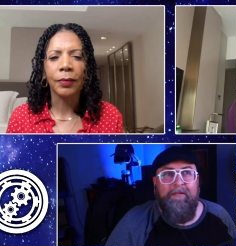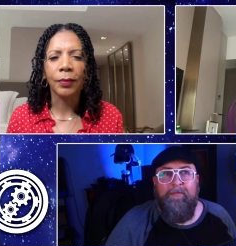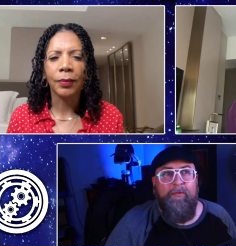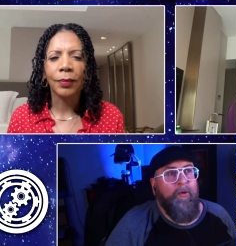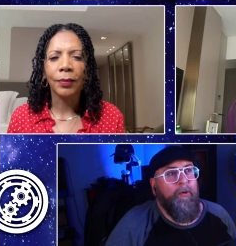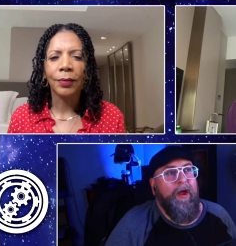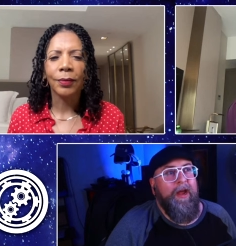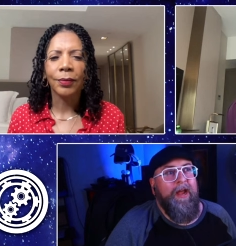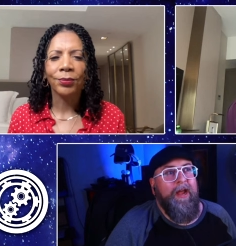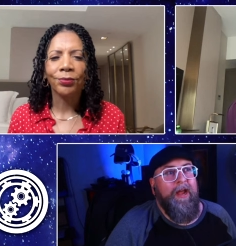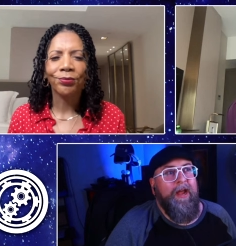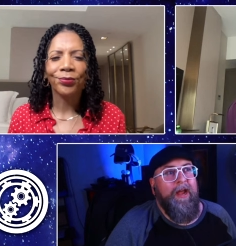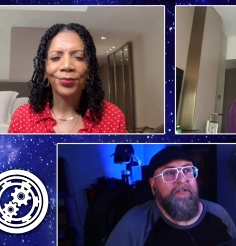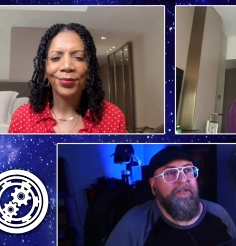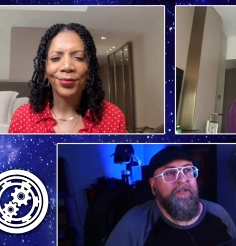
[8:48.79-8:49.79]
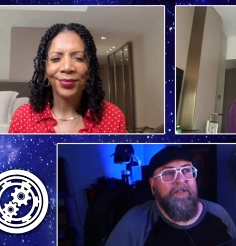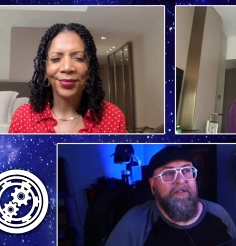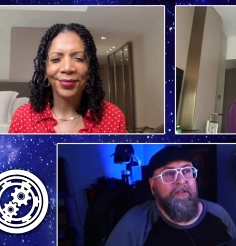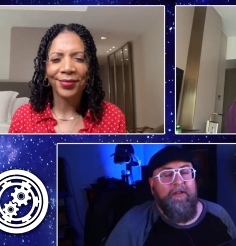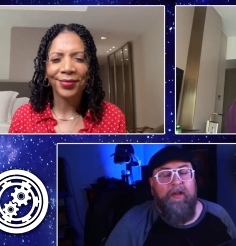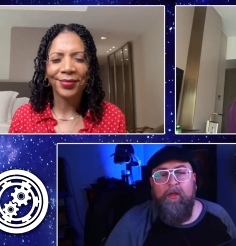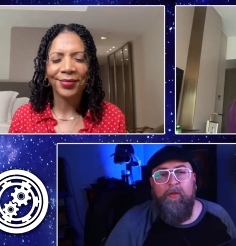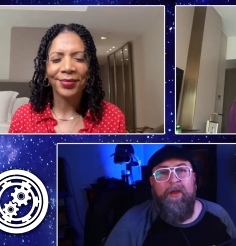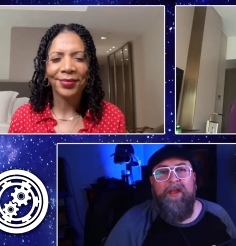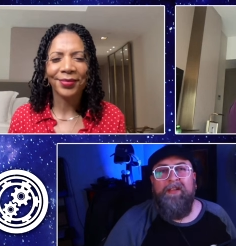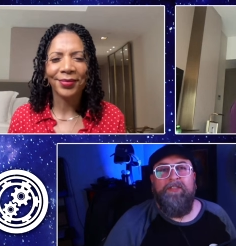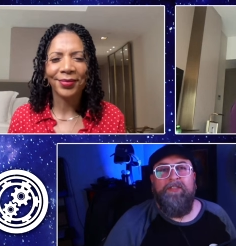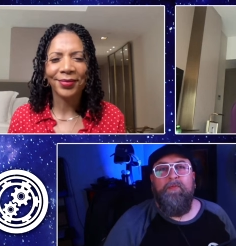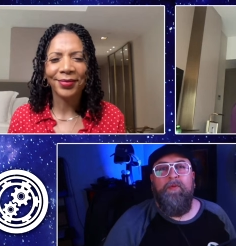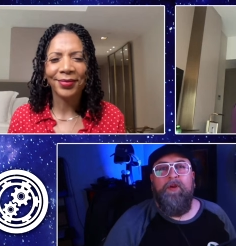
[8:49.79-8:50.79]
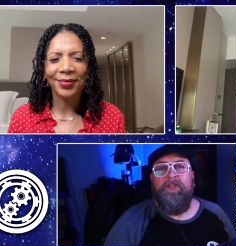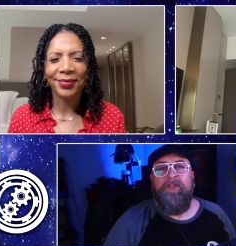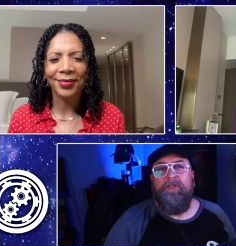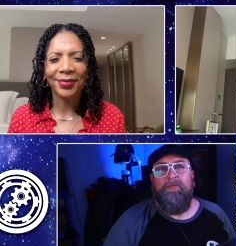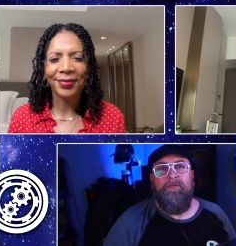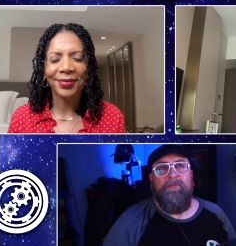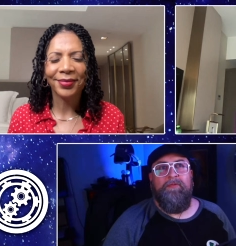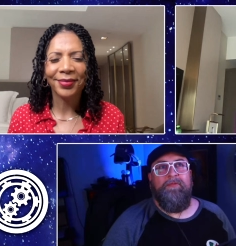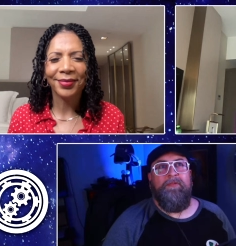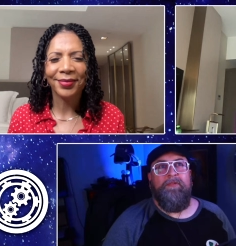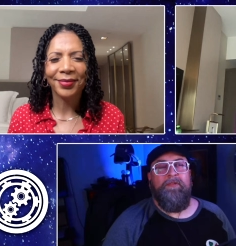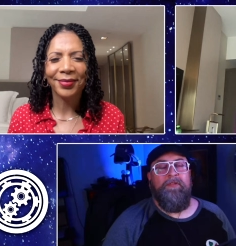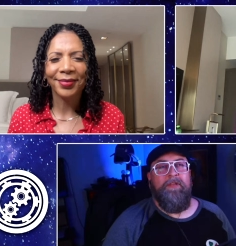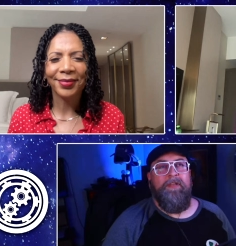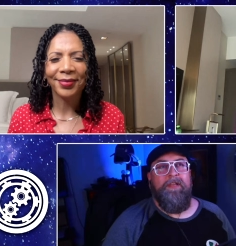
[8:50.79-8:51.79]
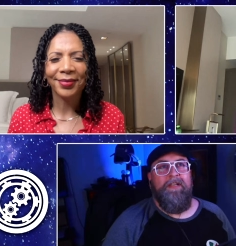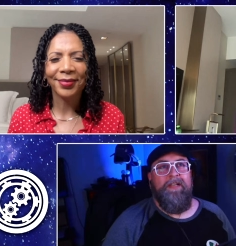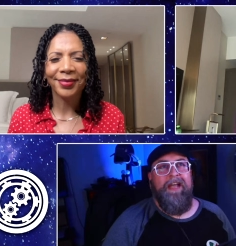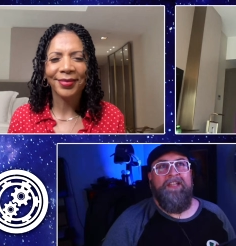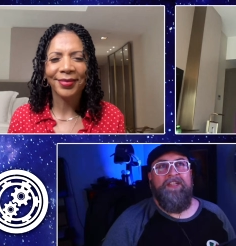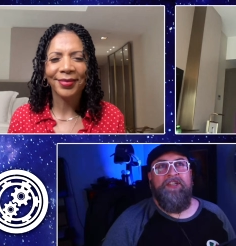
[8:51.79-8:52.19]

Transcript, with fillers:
Speaker 1: Great answers. And so much. Not